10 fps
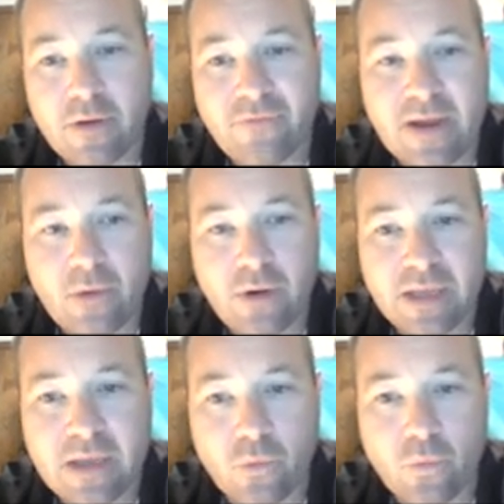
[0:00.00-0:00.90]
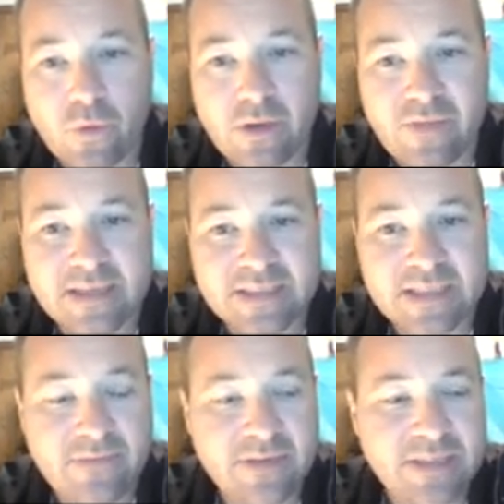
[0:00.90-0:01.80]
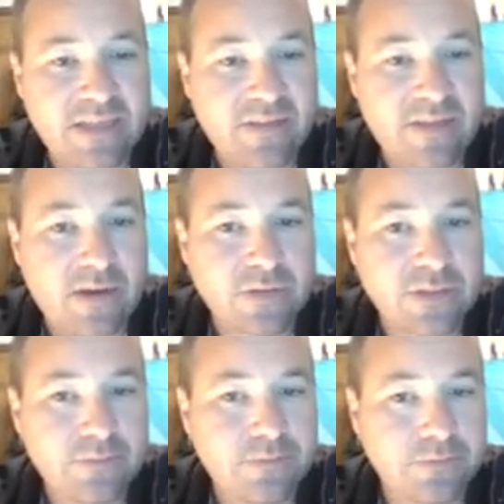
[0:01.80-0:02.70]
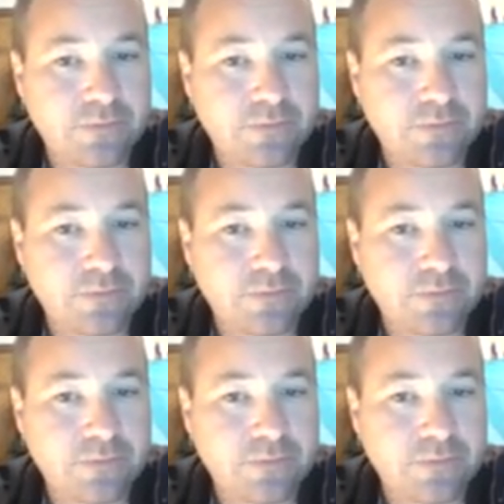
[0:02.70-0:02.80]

if I want to get rid of that 17,000,